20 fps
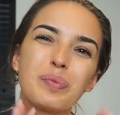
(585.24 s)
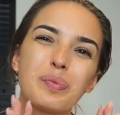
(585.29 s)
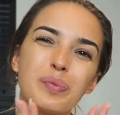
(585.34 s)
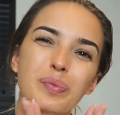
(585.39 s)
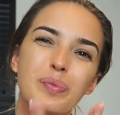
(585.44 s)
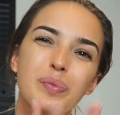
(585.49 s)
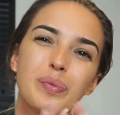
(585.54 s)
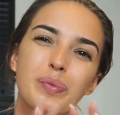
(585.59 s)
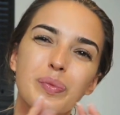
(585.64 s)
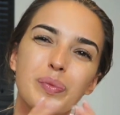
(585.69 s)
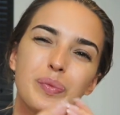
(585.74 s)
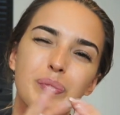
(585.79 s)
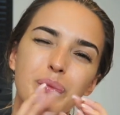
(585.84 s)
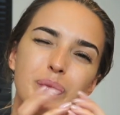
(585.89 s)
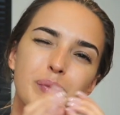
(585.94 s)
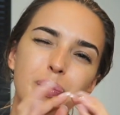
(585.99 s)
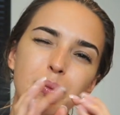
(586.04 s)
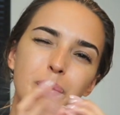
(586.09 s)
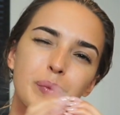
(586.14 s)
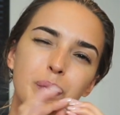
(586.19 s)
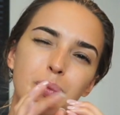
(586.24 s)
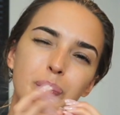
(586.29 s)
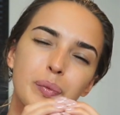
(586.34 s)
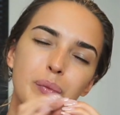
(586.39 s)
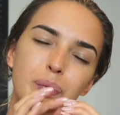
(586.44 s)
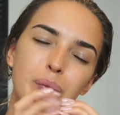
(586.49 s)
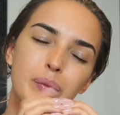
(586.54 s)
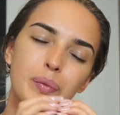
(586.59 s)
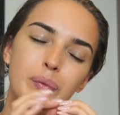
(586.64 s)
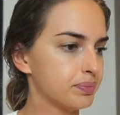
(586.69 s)
I'm
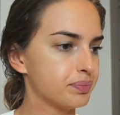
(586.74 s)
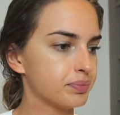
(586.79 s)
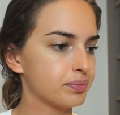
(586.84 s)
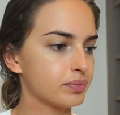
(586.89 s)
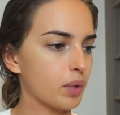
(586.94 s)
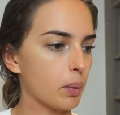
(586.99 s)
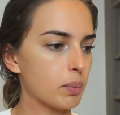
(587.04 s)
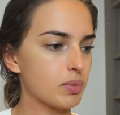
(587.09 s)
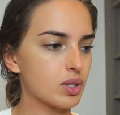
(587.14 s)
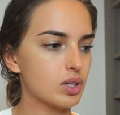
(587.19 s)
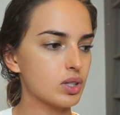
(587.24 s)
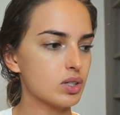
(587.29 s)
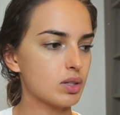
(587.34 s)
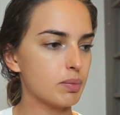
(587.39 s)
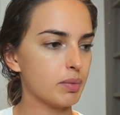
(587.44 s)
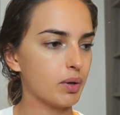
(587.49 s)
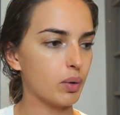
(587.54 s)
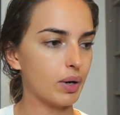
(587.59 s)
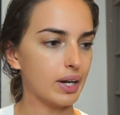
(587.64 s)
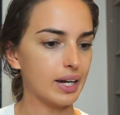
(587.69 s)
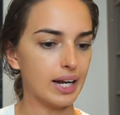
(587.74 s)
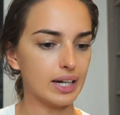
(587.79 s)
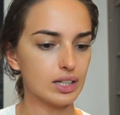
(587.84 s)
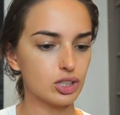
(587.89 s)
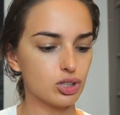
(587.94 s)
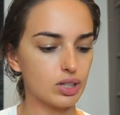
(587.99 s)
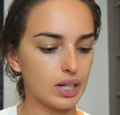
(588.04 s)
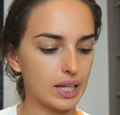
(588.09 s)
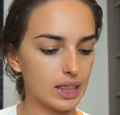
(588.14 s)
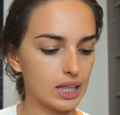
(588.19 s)
gonna do something quite
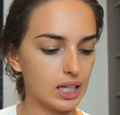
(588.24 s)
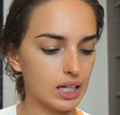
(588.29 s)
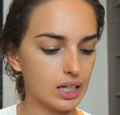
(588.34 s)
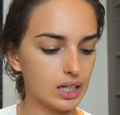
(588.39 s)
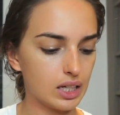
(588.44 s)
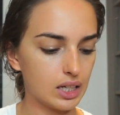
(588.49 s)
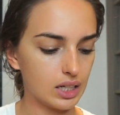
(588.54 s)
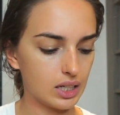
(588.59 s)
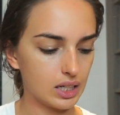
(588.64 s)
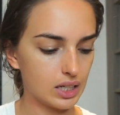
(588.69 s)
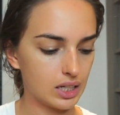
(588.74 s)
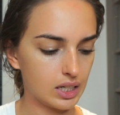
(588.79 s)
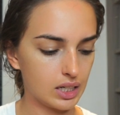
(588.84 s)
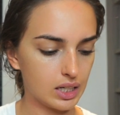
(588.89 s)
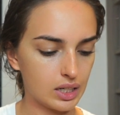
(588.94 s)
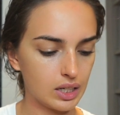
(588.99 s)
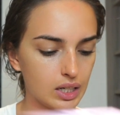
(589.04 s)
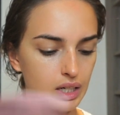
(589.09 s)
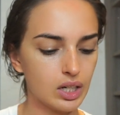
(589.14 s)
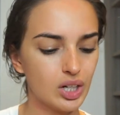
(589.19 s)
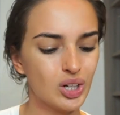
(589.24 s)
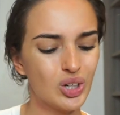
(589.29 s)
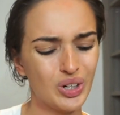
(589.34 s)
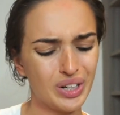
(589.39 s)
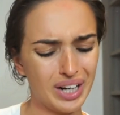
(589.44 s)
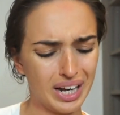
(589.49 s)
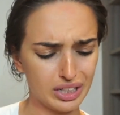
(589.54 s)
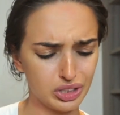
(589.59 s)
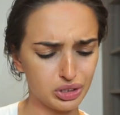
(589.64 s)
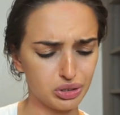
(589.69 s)
natural I think. Not
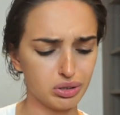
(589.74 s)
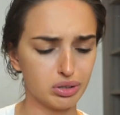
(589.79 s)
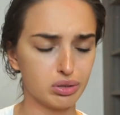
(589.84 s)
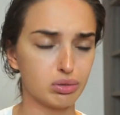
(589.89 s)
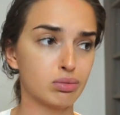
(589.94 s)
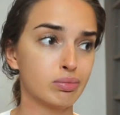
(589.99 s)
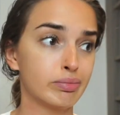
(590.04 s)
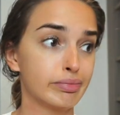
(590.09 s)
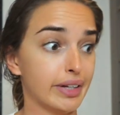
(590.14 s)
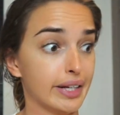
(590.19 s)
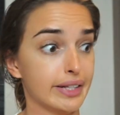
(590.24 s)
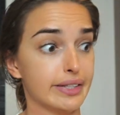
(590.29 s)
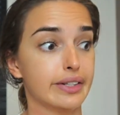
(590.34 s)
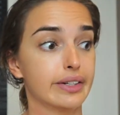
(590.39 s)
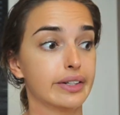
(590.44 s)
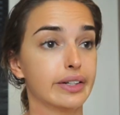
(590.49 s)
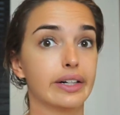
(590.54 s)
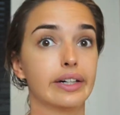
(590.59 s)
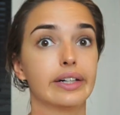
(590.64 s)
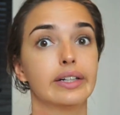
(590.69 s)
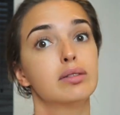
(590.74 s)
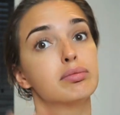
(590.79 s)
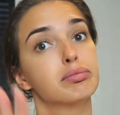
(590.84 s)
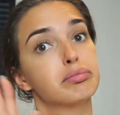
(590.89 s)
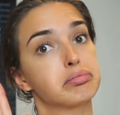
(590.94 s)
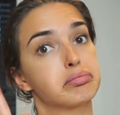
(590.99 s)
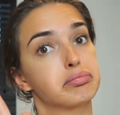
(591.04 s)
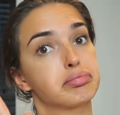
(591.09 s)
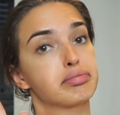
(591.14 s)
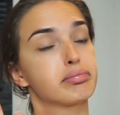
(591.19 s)
natural, that's a lie.
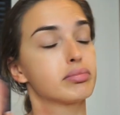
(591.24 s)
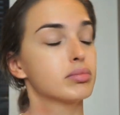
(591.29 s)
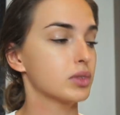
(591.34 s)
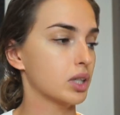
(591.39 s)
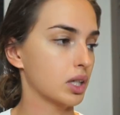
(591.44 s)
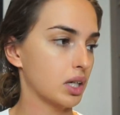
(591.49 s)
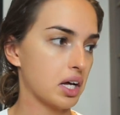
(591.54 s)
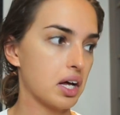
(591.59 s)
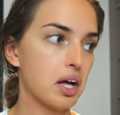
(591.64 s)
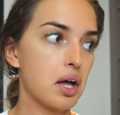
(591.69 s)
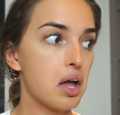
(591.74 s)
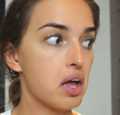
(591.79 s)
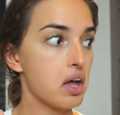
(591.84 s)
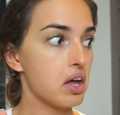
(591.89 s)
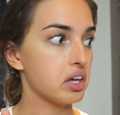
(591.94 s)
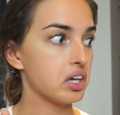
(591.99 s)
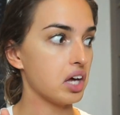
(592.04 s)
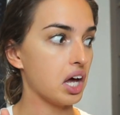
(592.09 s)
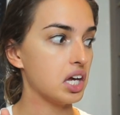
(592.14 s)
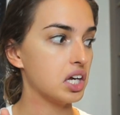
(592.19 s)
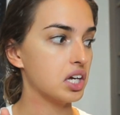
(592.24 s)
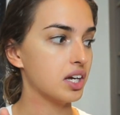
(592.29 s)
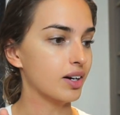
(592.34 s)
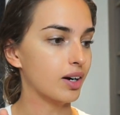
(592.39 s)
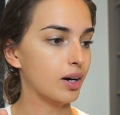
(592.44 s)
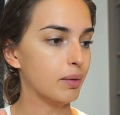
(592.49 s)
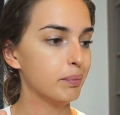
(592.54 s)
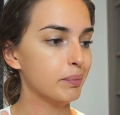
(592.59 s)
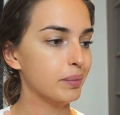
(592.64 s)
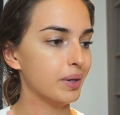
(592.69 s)
I'm gonna cake it
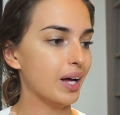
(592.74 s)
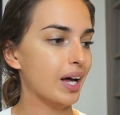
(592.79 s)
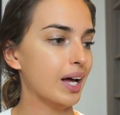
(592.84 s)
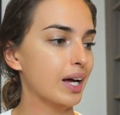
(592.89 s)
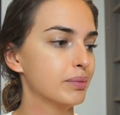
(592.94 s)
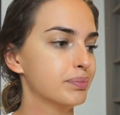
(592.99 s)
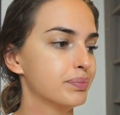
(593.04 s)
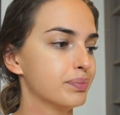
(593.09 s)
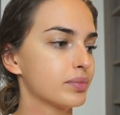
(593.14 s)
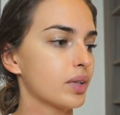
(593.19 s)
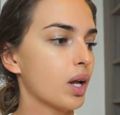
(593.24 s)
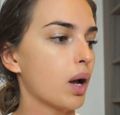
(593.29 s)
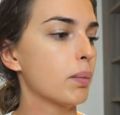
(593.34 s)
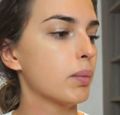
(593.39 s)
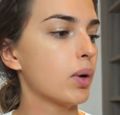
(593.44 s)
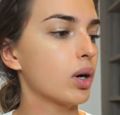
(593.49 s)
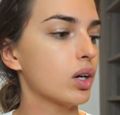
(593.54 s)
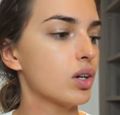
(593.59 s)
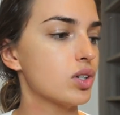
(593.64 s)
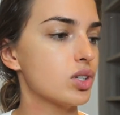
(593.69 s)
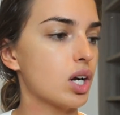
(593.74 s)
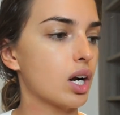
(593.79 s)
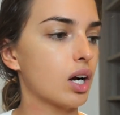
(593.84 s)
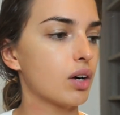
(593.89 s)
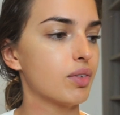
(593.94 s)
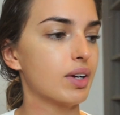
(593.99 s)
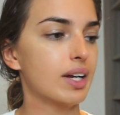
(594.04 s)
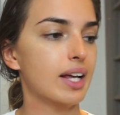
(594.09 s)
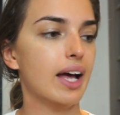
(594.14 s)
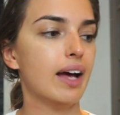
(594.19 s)
on but um, I'm not gonna do like a
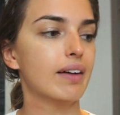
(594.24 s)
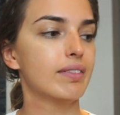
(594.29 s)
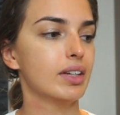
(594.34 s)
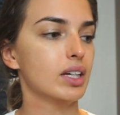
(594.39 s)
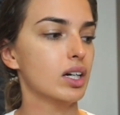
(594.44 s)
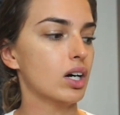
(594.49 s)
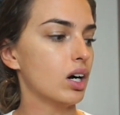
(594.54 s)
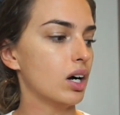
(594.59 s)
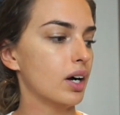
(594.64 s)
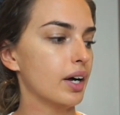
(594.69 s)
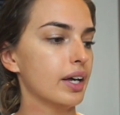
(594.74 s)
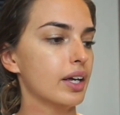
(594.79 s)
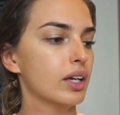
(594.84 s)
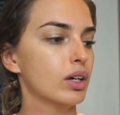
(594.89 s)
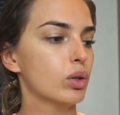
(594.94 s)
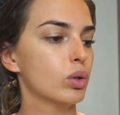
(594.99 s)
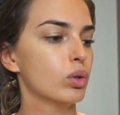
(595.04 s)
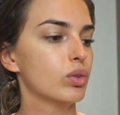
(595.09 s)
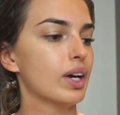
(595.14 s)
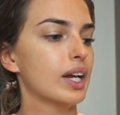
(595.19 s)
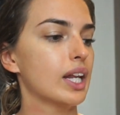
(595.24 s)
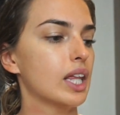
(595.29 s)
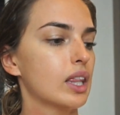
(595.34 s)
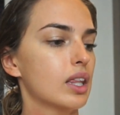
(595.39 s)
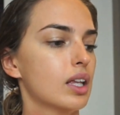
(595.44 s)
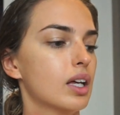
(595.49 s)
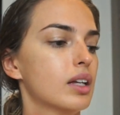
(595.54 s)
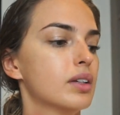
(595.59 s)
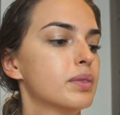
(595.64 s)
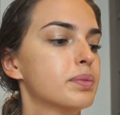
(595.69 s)
really heavy eye or
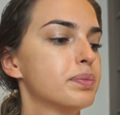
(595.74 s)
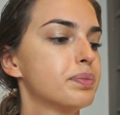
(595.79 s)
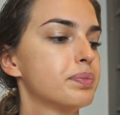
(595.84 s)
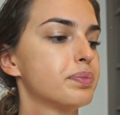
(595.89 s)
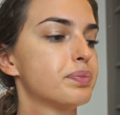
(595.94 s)
anything.